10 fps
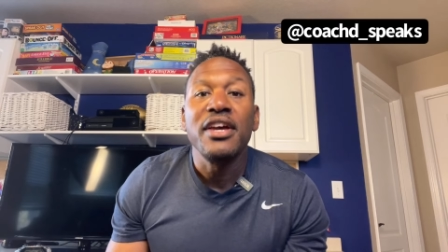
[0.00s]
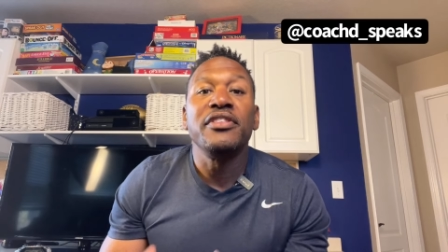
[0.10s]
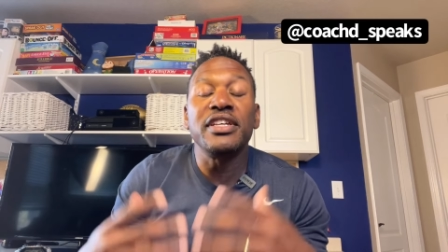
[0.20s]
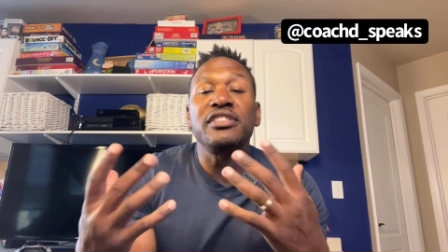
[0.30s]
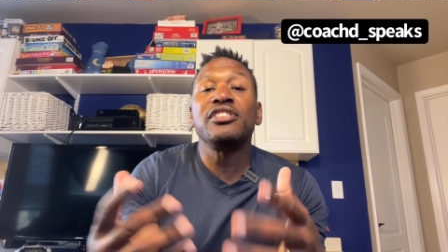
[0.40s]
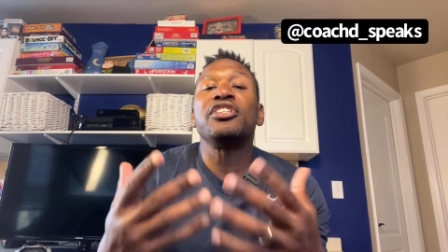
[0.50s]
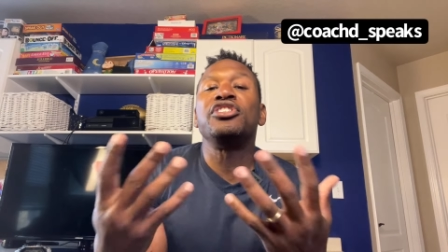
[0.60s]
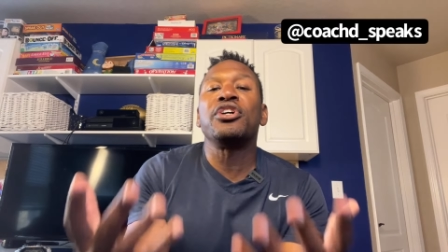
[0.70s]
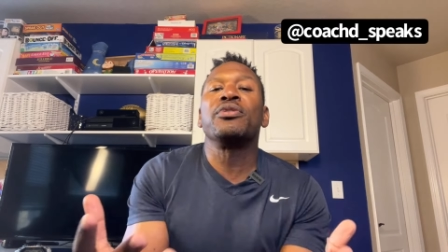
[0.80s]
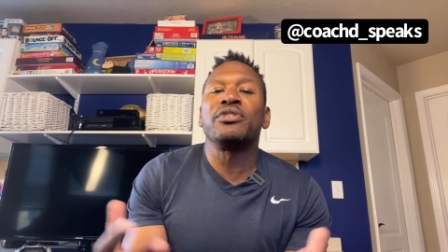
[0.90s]
This is a
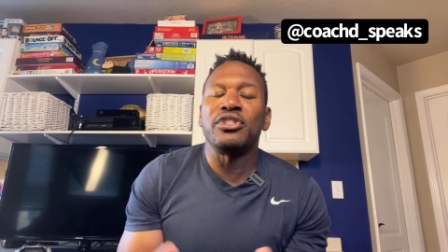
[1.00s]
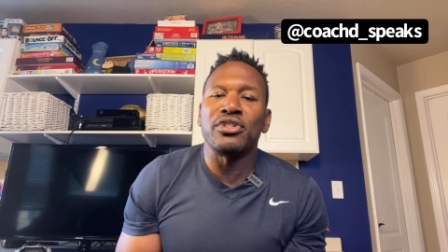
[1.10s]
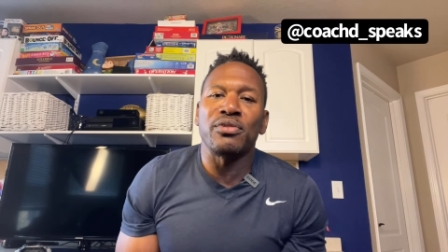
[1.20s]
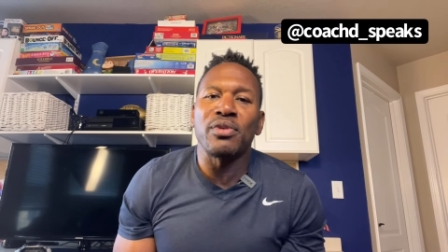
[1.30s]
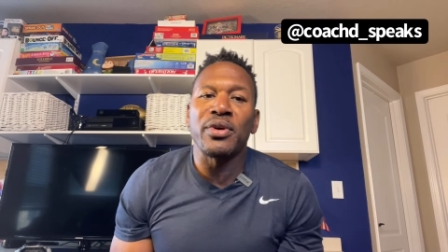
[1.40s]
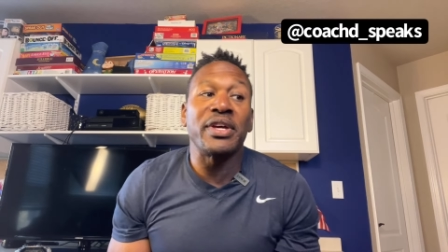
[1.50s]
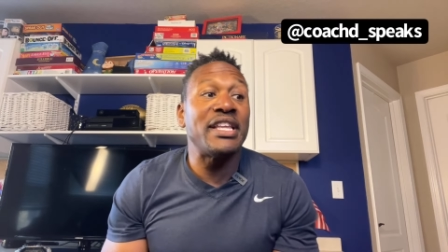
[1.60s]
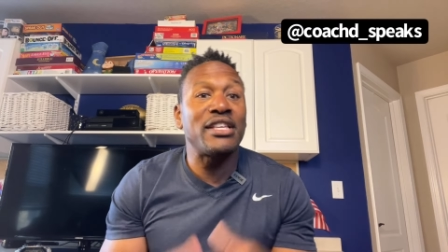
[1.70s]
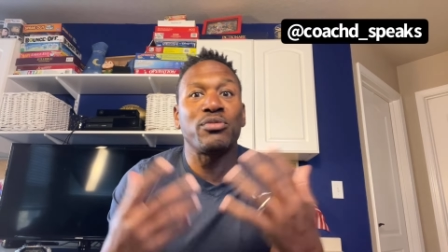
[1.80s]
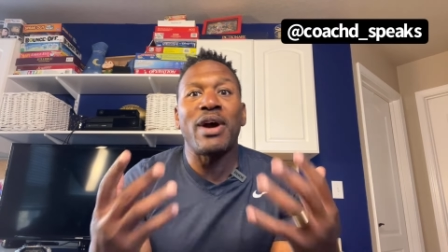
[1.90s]
joke to Joe Rogan.
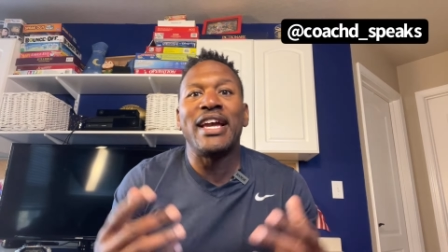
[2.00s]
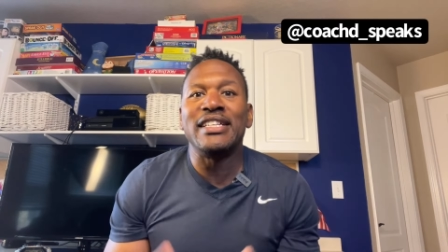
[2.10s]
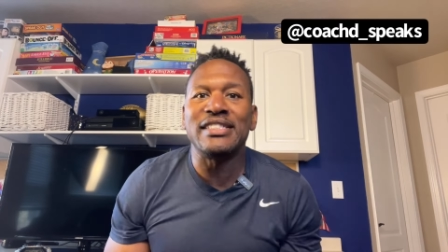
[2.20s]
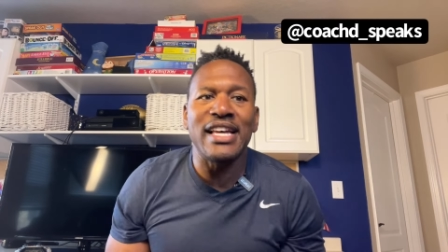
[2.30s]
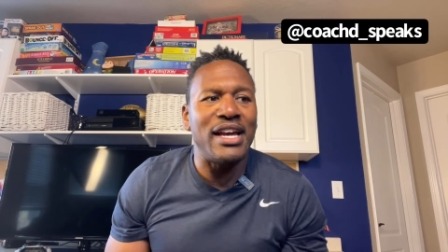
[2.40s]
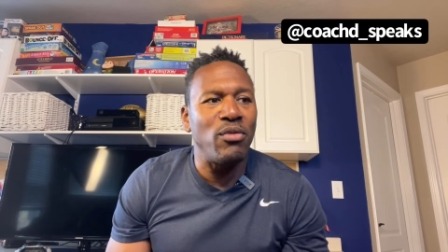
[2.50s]
That's why he's saying,